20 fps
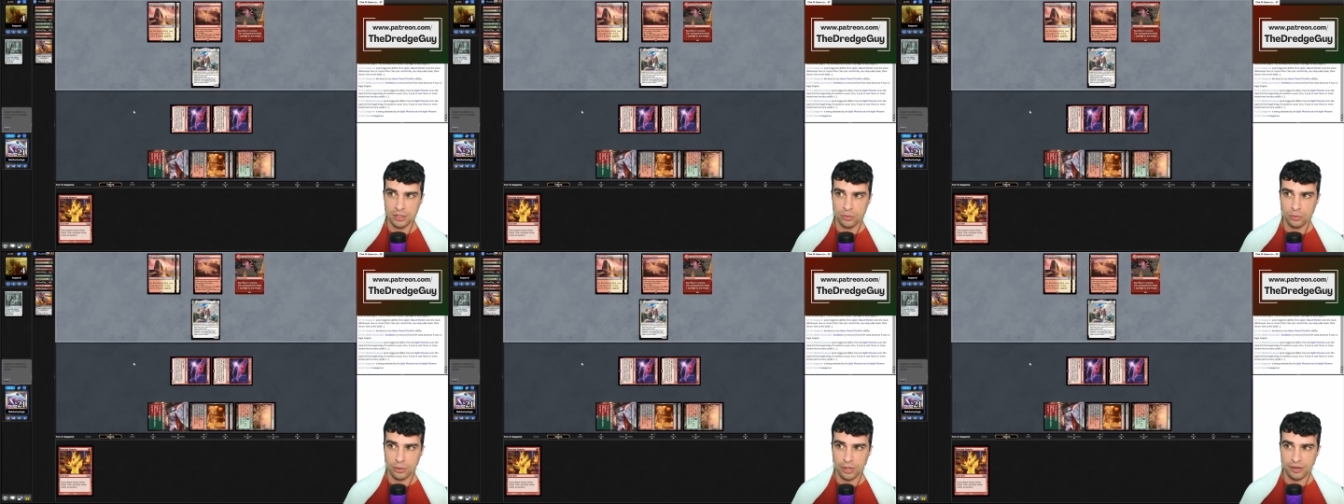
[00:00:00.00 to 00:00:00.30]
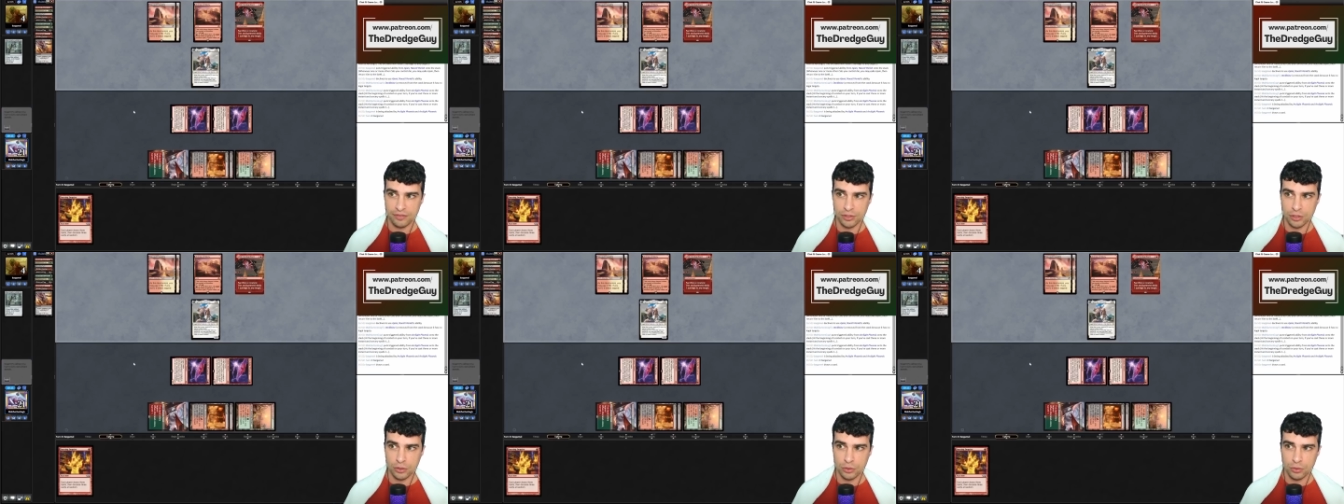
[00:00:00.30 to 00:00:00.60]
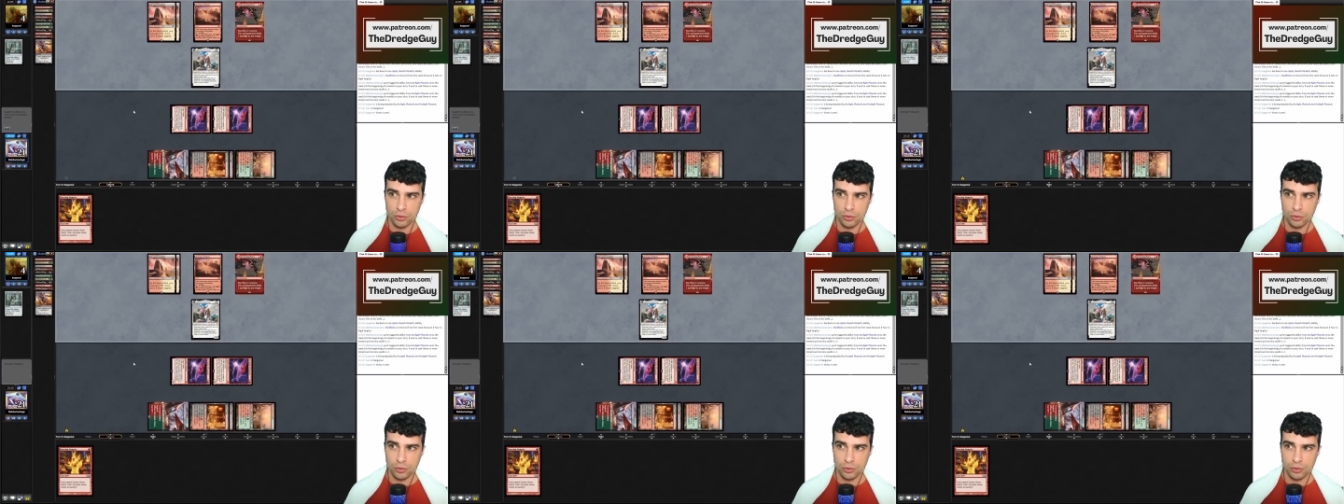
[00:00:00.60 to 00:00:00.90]
We have
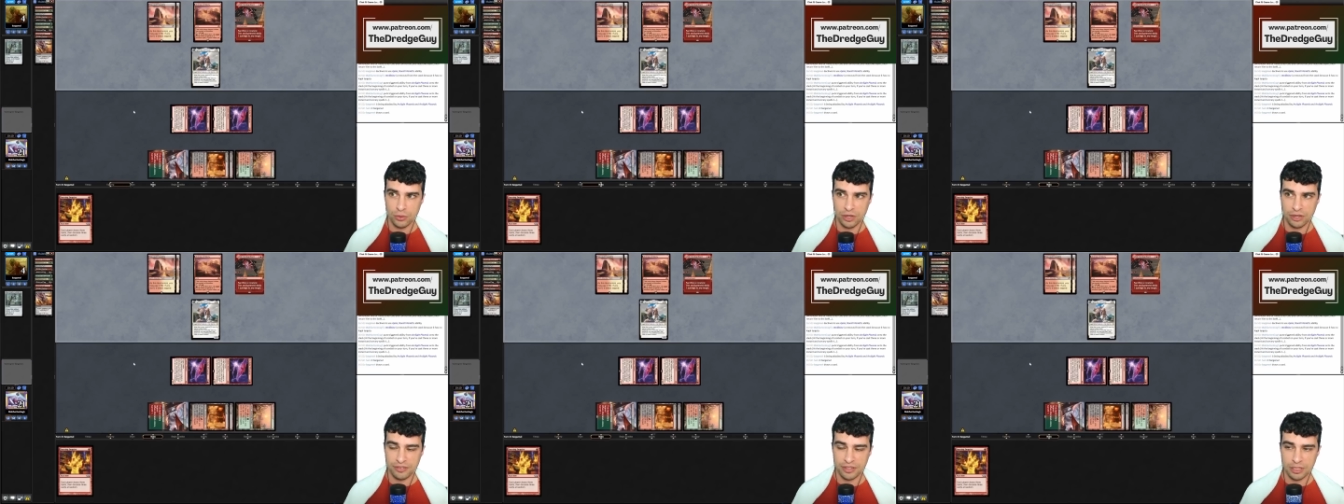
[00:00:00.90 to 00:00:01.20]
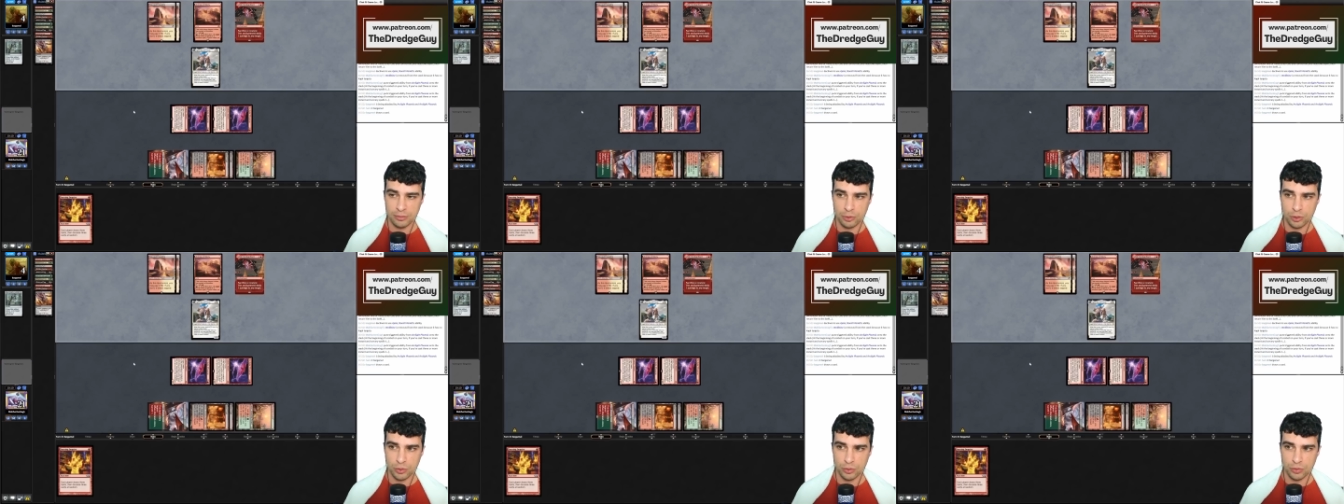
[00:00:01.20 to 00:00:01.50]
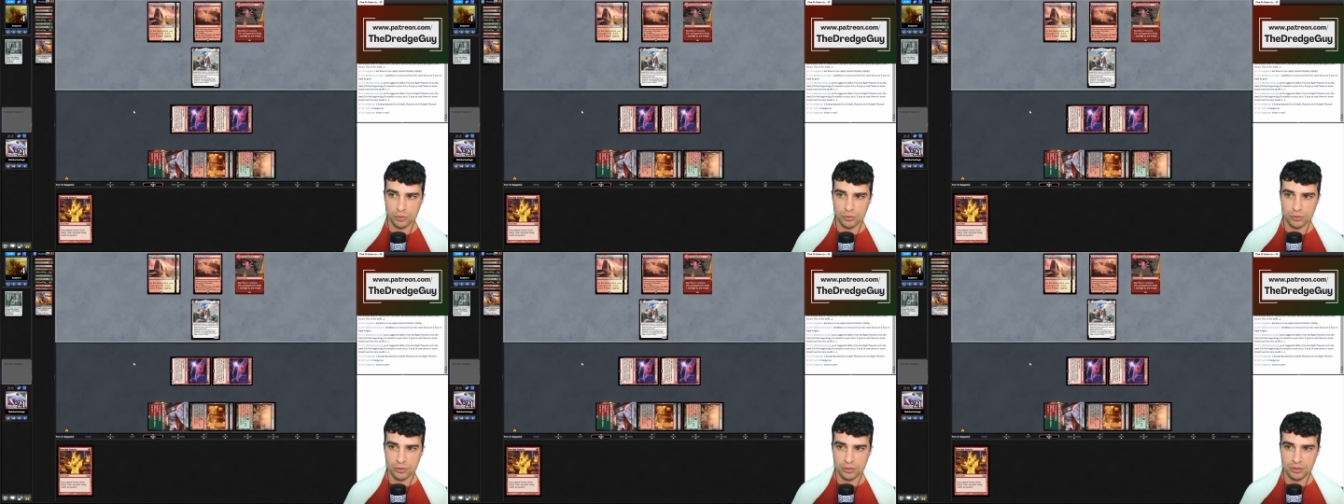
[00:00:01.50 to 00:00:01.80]
no
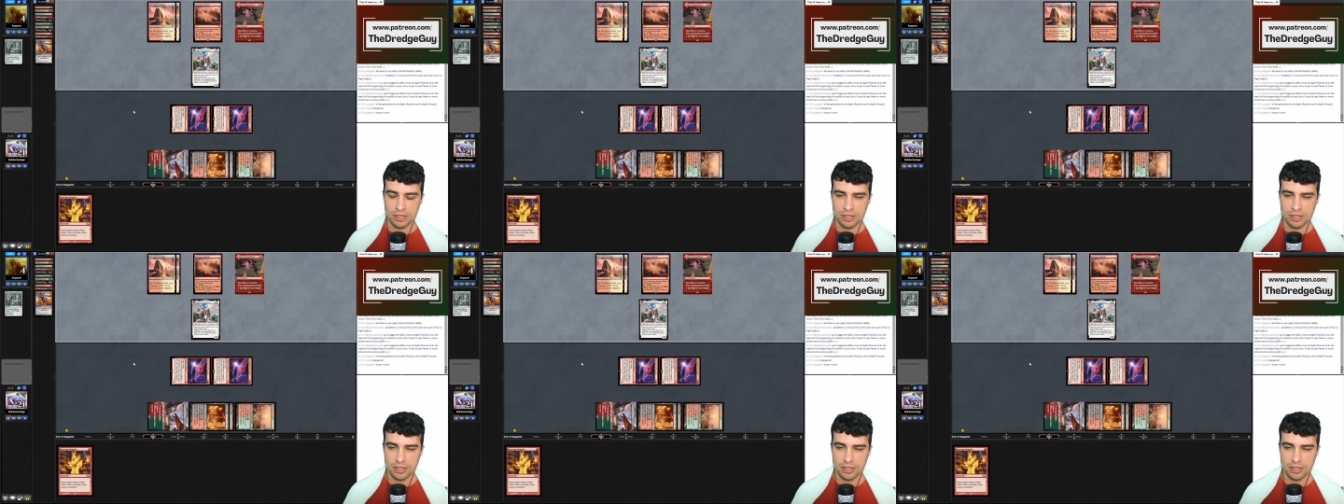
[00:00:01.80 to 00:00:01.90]
available